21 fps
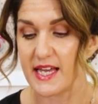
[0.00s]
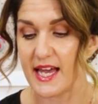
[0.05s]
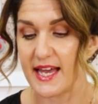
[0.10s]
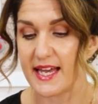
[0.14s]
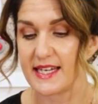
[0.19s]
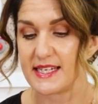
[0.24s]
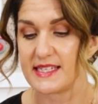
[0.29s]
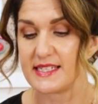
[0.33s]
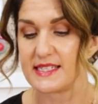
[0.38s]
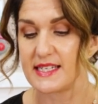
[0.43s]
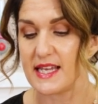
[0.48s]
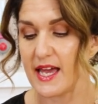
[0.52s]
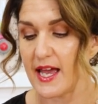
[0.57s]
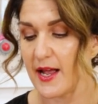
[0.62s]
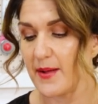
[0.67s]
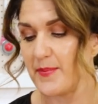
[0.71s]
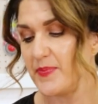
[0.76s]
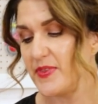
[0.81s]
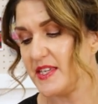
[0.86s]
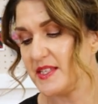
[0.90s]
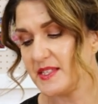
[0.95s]
And
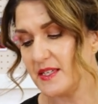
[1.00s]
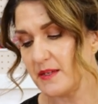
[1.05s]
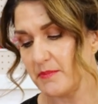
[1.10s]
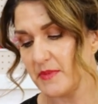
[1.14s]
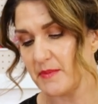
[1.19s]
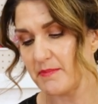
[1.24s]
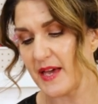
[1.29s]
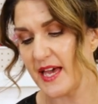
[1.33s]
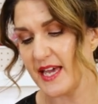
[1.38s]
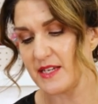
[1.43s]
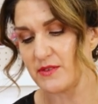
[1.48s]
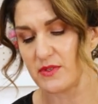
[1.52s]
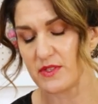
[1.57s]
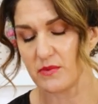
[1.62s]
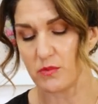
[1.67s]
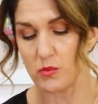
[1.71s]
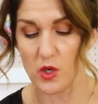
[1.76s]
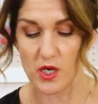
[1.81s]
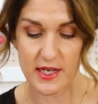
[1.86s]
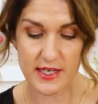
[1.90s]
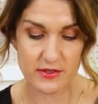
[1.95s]
um, this can be made with a
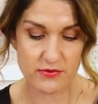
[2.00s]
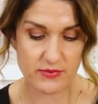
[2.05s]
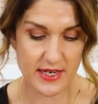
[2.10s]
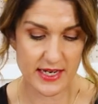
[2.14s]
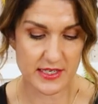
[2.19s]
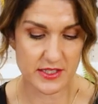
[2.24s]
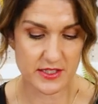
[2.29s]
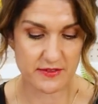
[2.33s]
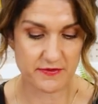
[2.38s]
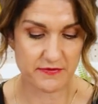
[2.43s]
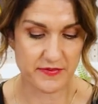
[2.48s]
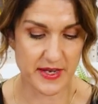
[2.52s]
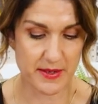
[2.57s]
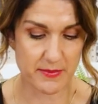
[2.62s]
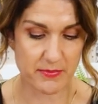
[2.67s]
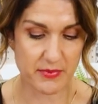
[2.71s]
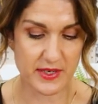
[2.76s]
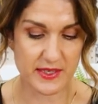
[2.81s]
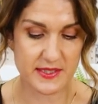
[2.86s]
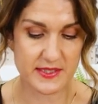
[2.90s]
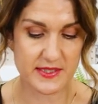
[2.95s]
wide range of
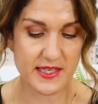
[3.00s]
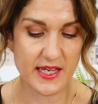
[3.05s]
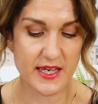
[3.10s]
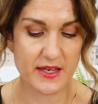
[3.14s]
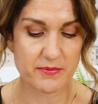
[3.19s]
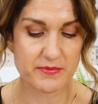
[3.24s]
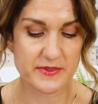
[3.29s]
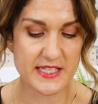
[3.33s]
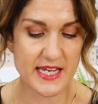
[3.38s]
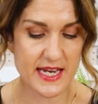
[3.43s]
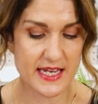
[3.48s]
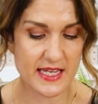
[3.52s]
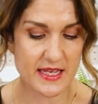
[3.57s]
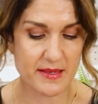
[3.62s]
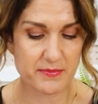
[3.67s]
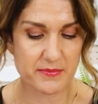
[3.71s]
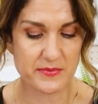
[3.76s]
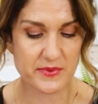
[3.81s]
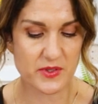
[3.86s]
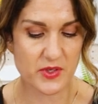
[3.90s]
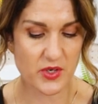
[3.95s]
fabrics, so
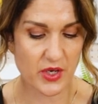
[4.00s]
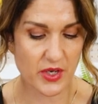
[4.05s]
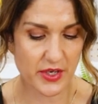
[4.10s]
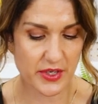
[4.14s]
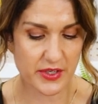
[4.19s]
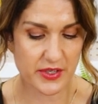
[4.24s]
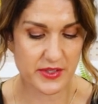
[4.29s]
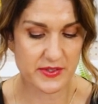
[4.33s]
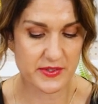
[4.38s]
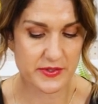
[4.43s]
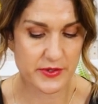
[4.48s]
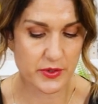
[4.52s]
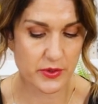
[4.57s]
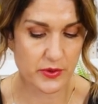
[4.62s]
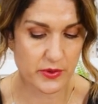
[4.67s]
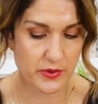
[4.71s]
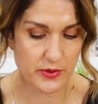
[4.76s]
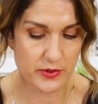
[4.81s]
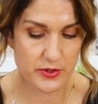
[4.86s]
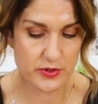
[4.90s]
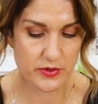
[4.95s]
denims, cottons,
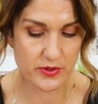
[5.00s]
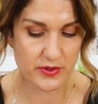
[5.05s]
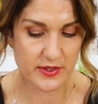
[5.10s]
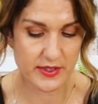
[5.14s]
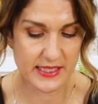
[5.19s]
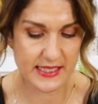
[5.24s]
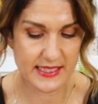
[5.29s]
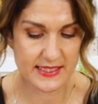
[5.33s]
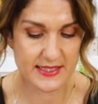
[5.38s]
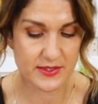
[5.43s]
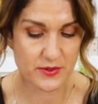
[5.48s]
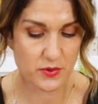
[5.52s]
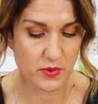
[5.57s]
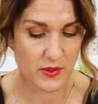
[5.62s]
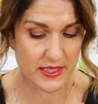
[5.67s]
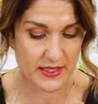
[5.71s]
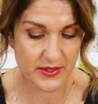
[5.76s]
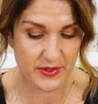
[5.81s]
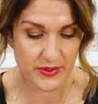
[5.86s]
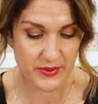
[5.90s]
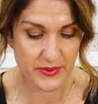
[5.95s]
corduroys,
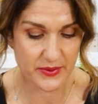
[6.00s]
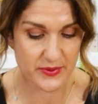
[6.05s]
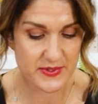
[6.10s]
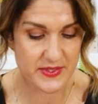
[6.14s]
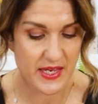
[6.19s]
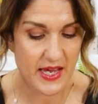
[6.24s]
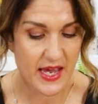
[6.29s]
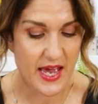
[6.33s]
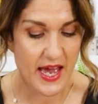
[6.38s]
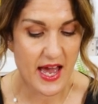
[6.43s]
twills,